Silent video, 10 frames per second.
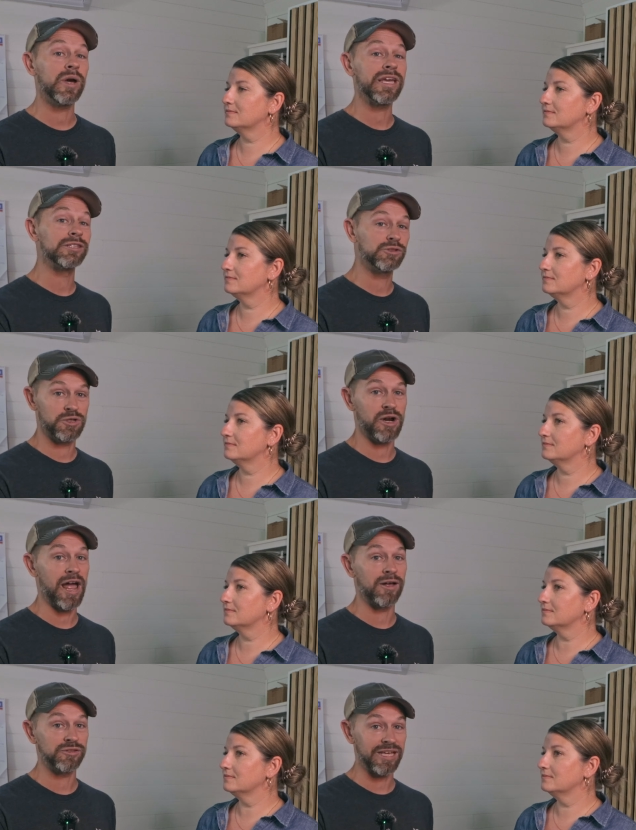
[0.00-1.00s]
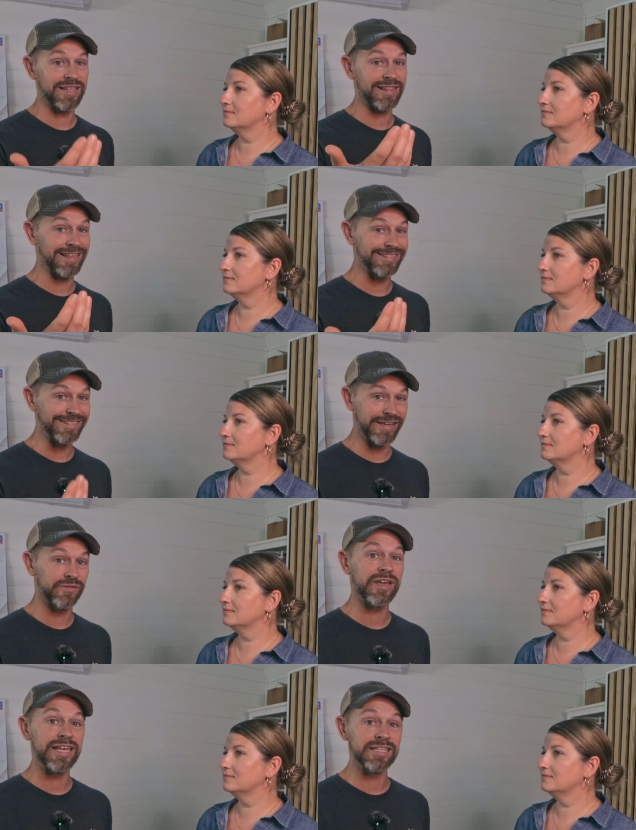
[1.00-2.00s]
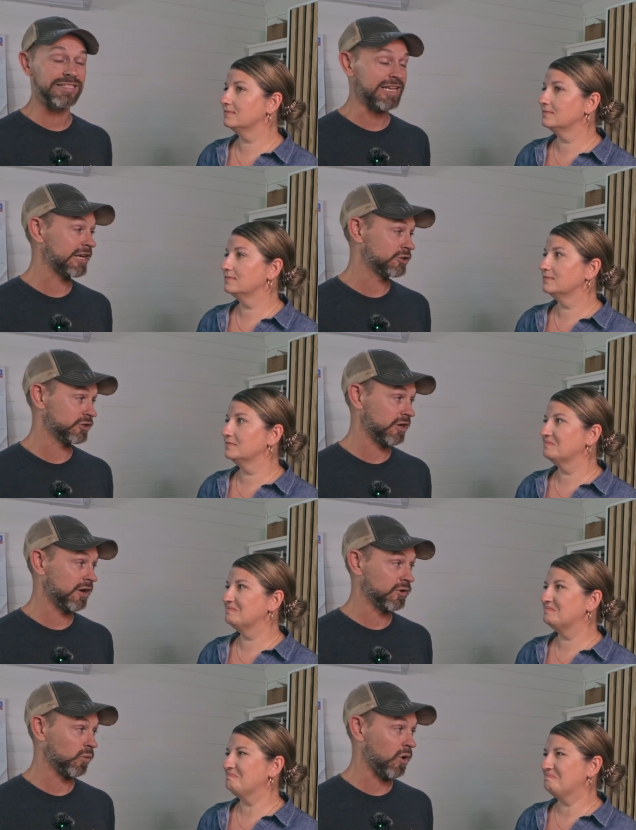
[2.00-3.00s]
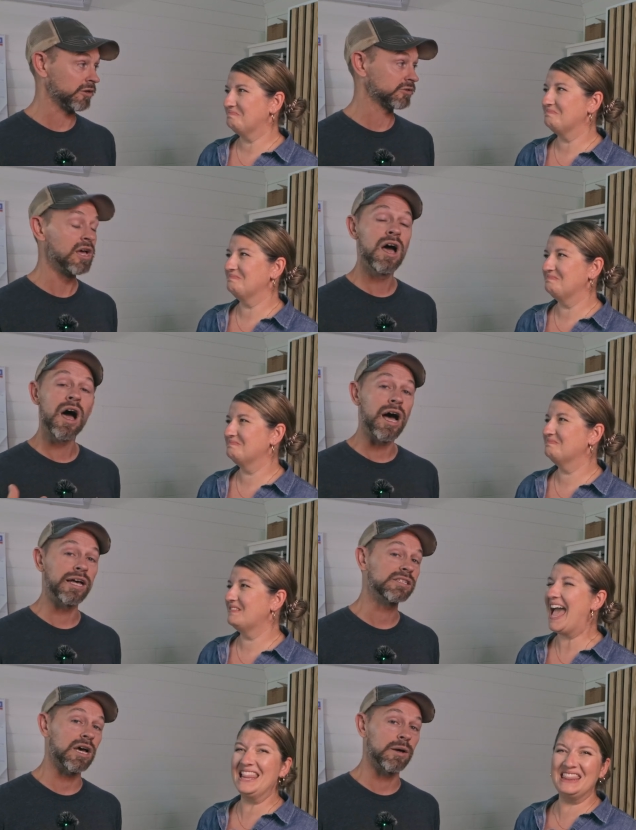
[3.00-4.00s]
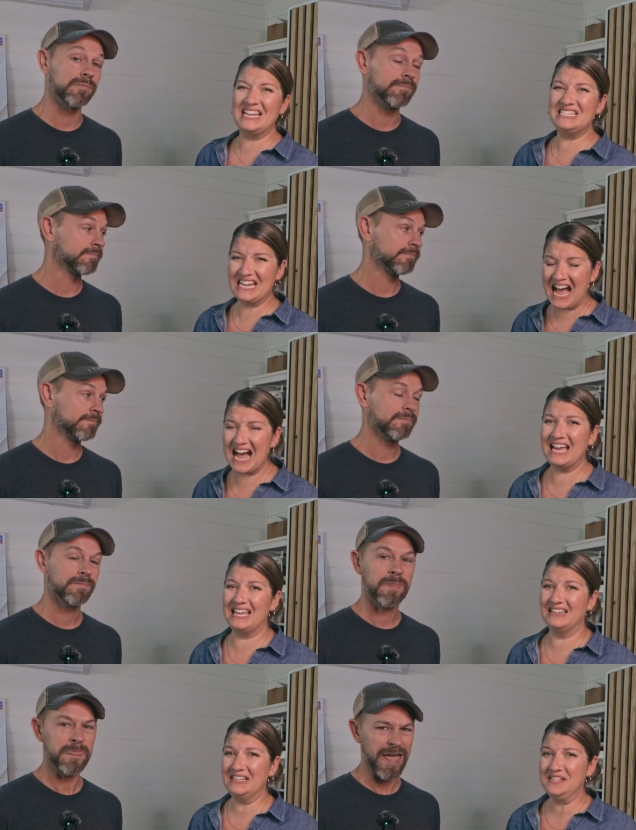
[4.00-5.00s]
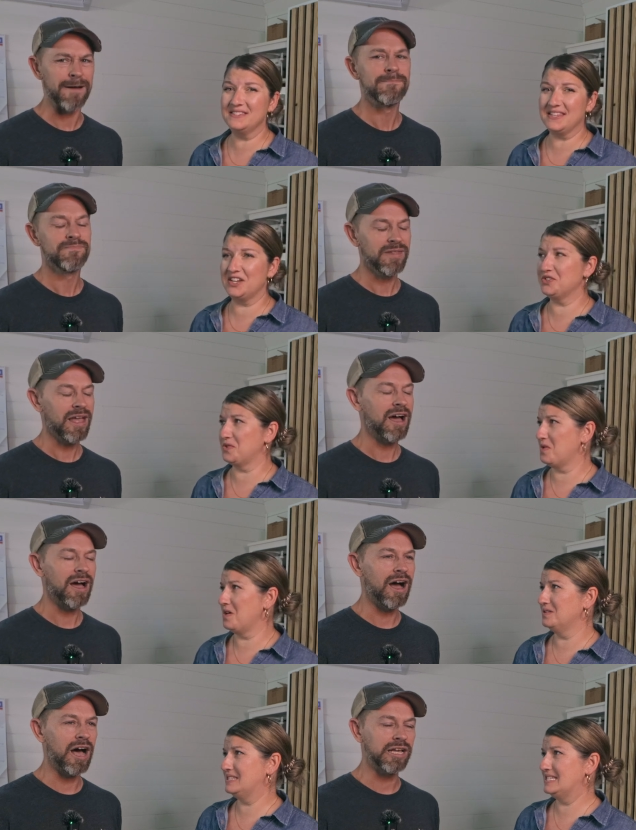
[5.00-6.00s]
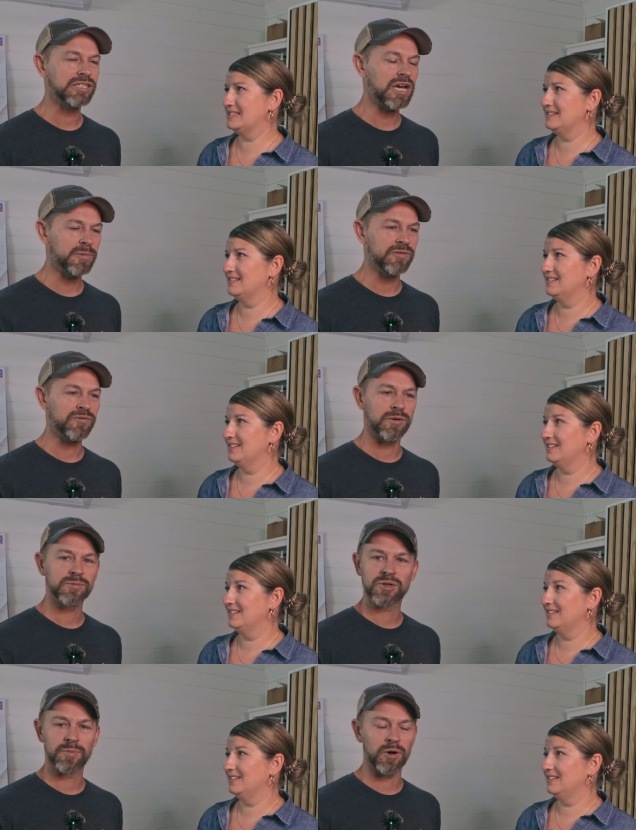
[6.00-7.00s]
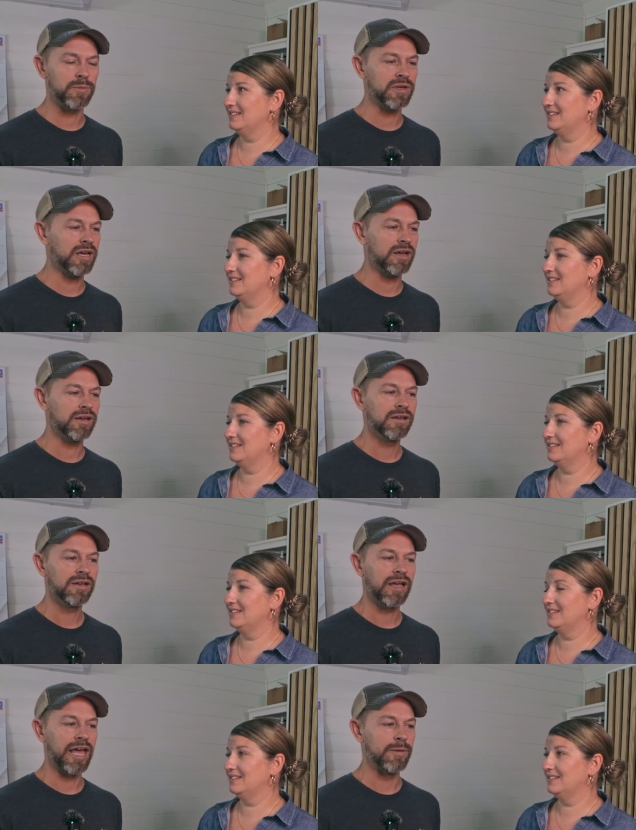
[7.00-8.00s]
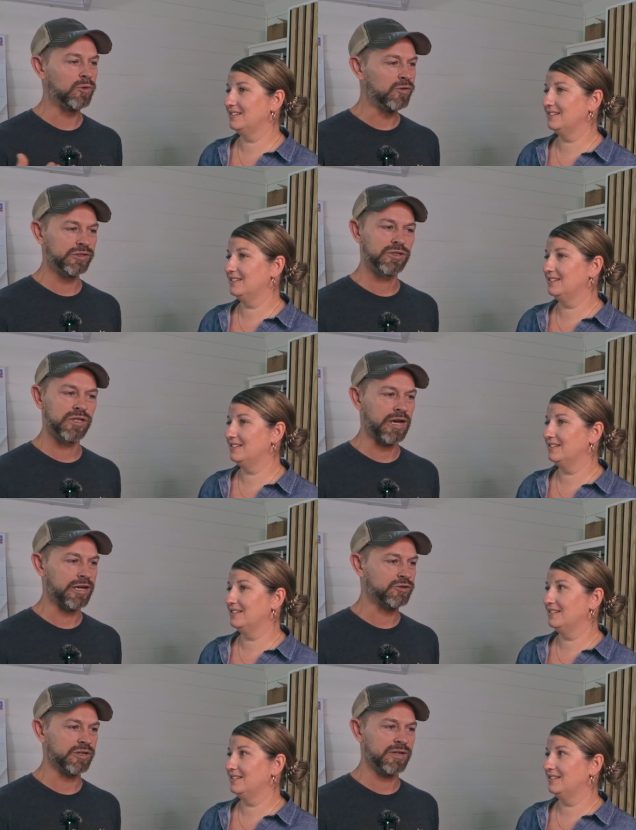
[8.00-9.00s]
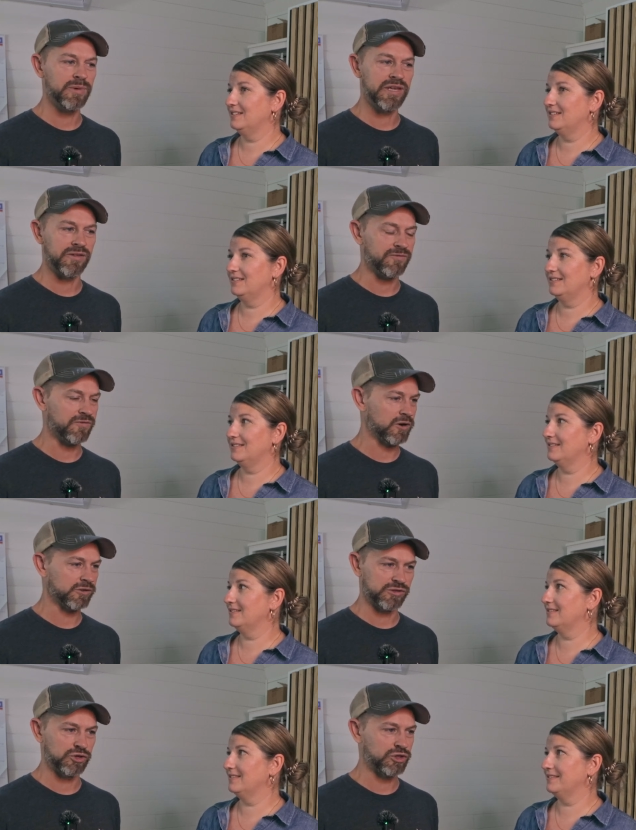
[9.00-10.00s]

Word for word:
Speaker 1: a way into your house and they live inside your, of your walls. Us and they
Speaker 2: die yeah, inside your walls. Us
Speaker 1: coming from suburbia and moving to the country, being the first